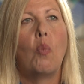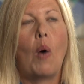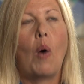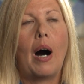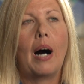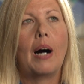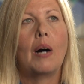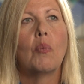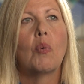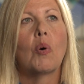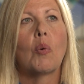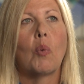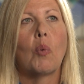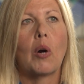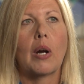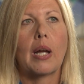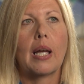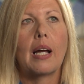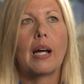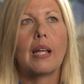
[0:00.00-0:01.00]
while we're
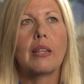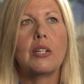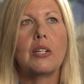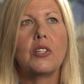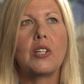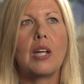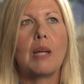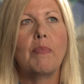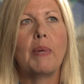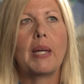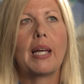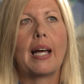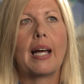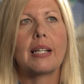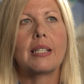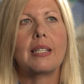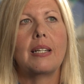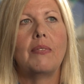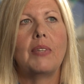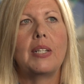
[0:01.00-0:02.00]
working on the shaping
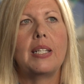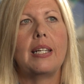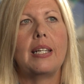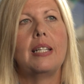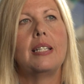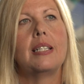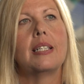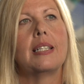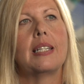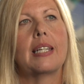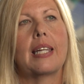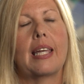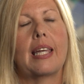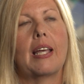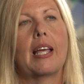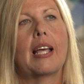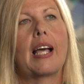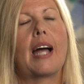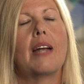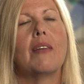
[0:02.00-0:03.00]
activities to
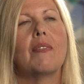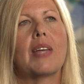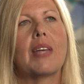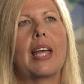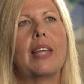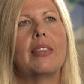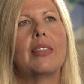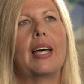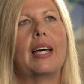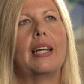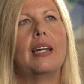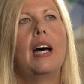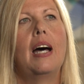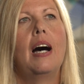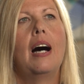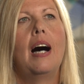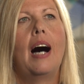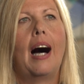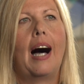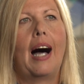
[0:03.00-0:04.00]
kind of get that
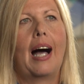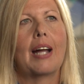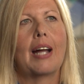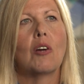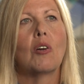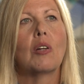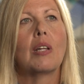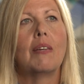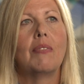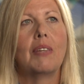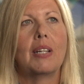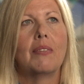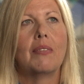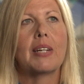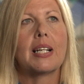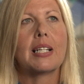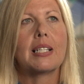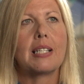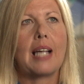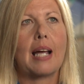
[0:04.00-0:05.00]
higher level
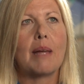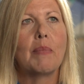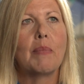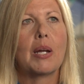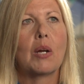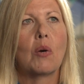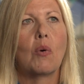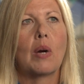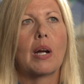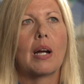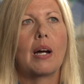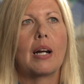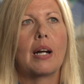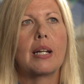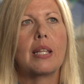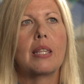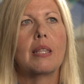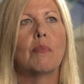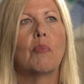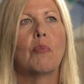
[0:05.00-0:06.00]
of excitement going
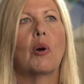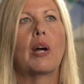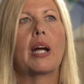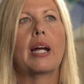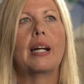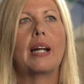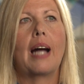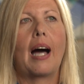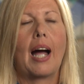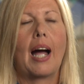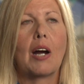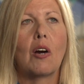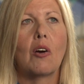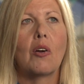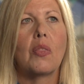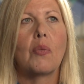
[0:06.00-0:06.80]
on in the brain, a higher